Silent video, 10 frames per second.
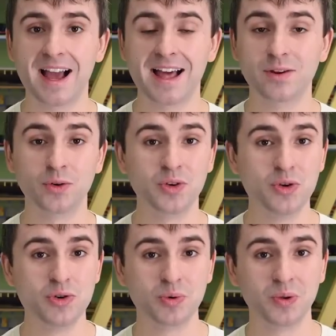and
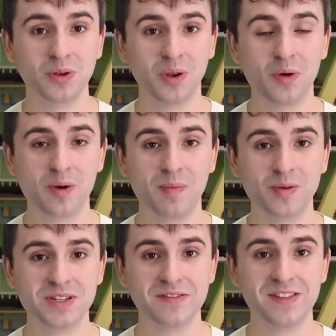unusual
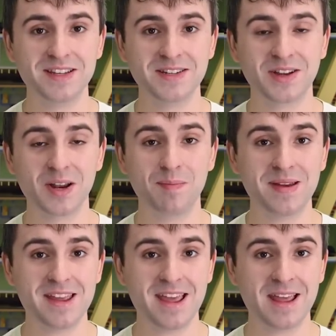locomotive this is going to
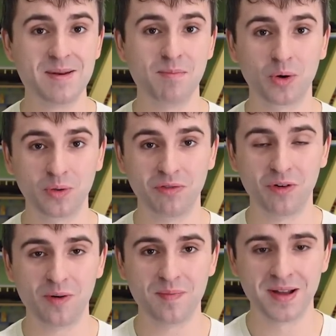be in model
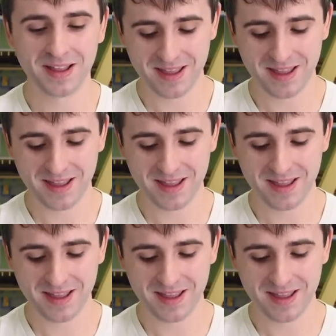form.